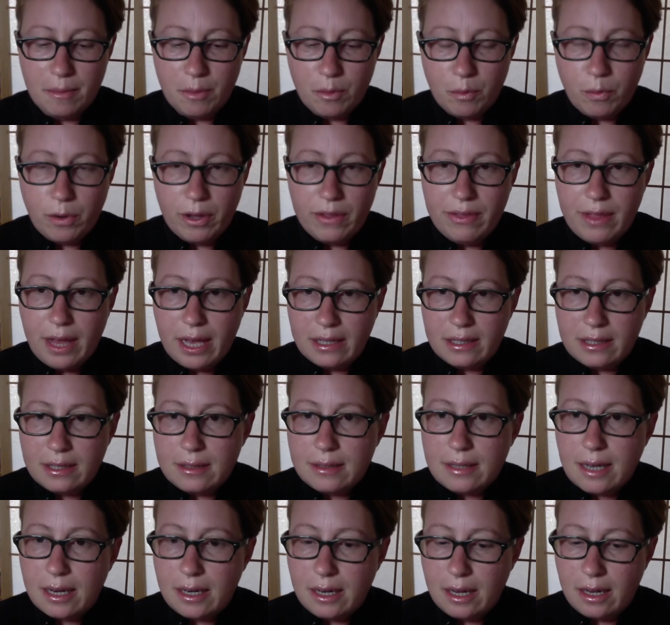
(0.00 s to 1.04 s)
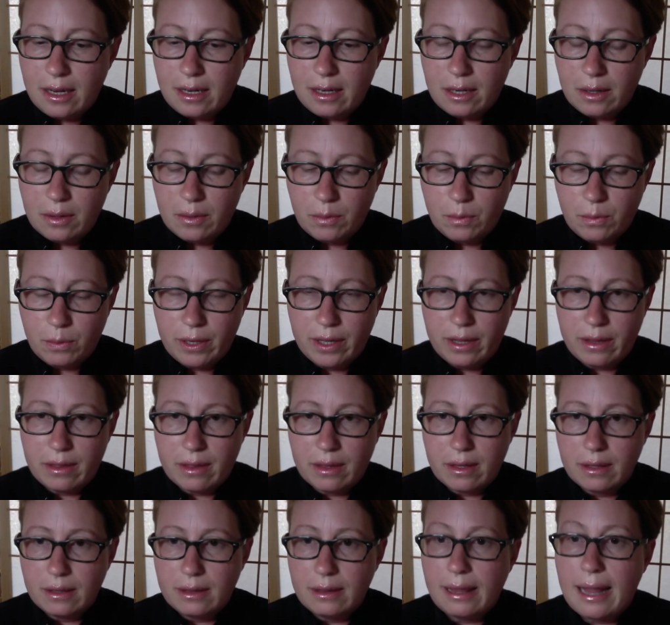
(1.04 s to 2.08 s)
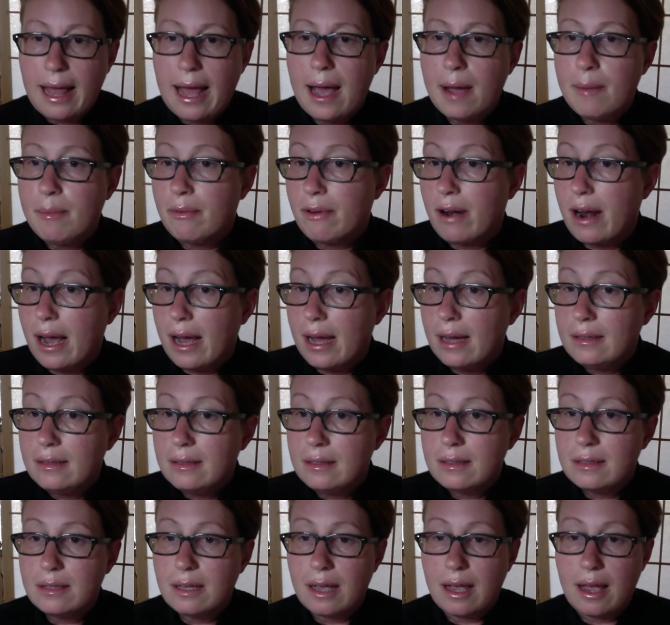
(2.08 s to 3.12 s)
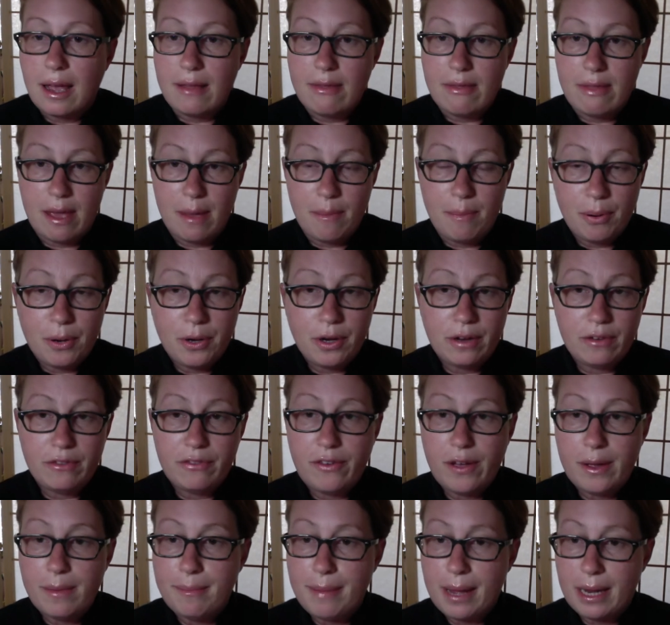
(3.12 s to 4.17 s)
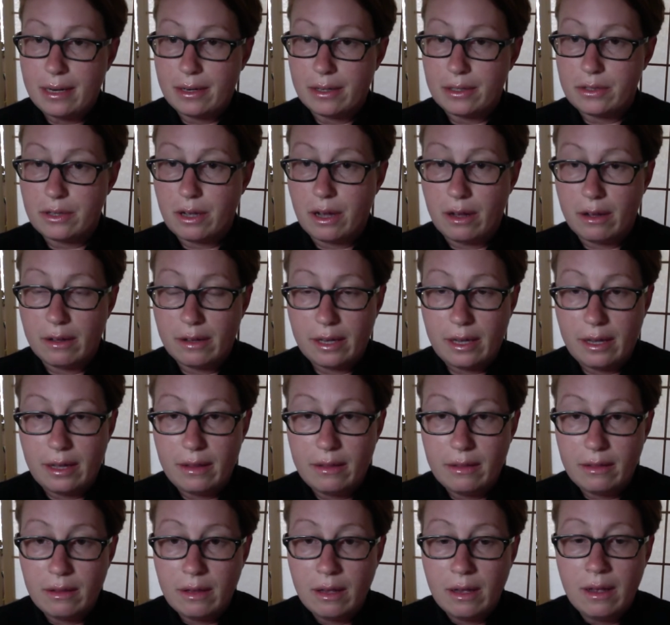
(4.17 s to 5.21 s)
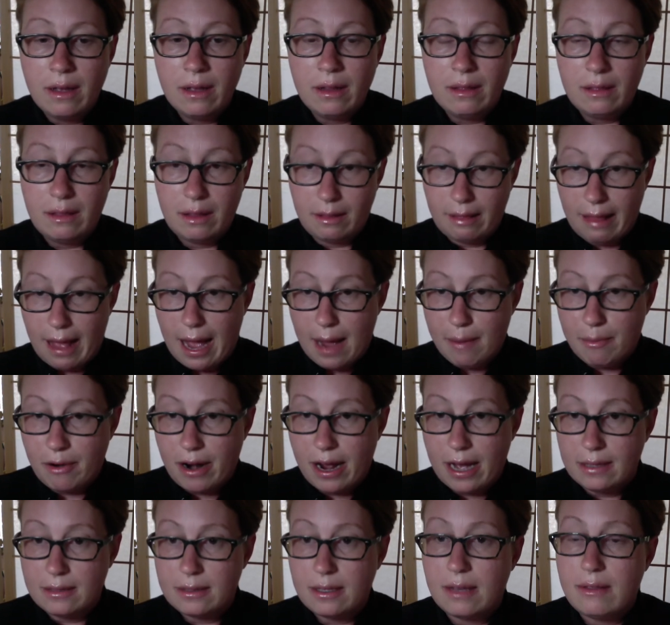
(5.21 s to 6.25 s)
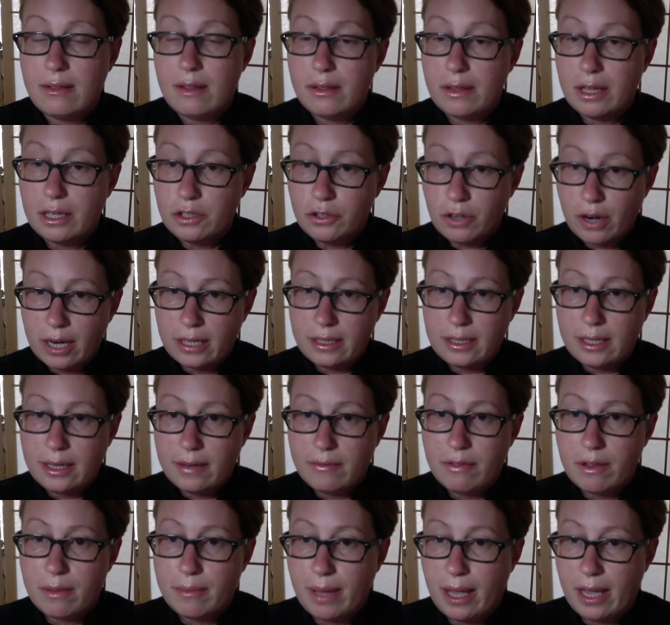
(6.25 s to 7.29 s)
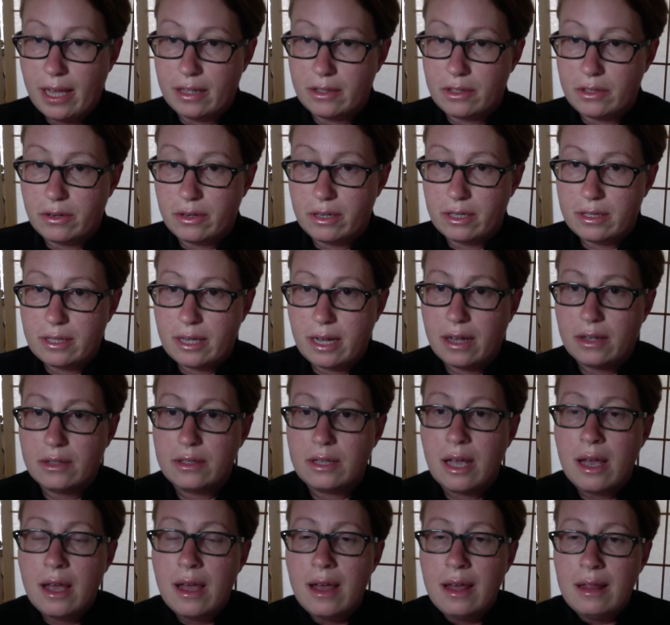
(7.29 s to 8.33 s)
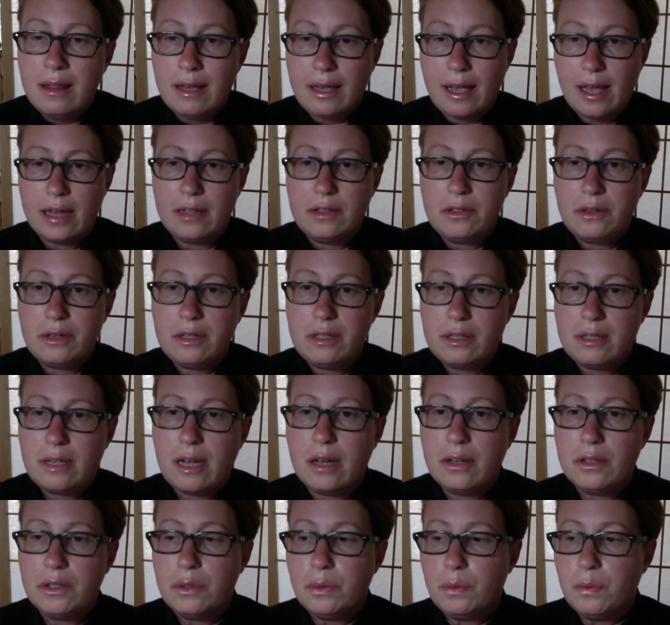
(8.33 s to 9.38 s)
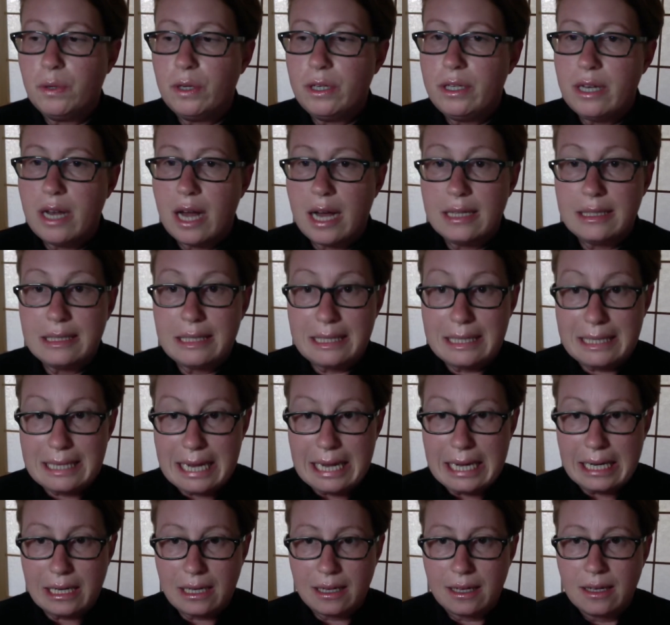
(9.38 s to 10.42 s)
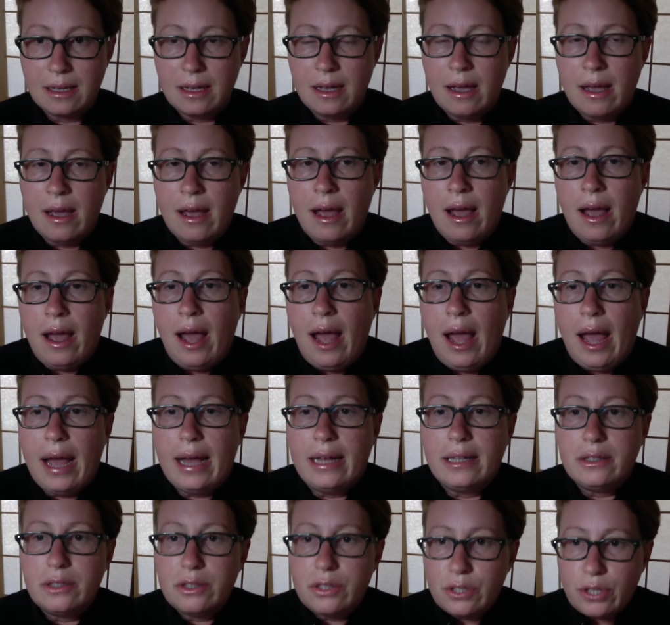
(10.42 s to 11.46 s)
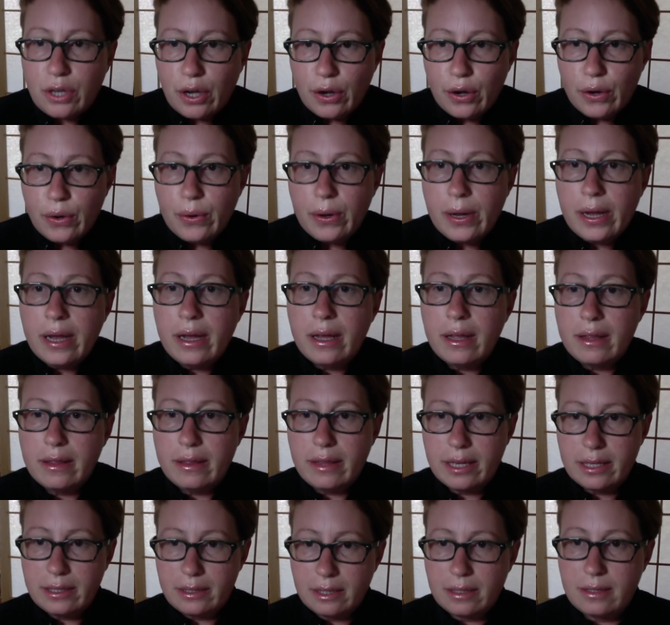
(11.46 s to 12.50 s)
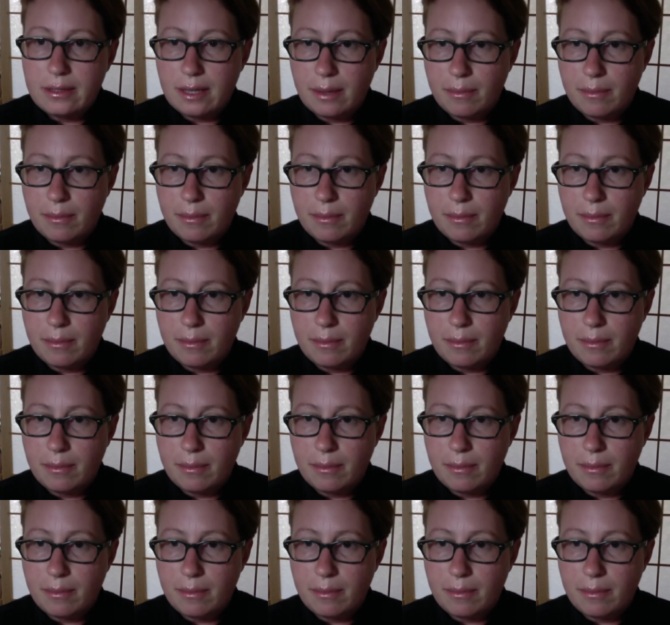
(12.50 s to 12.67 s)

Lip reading: when they studied with lab rats and they put Fenbendazole in the lab rats and then they tried to give them cancerous cells, the cancerous cells would not stick. And so this is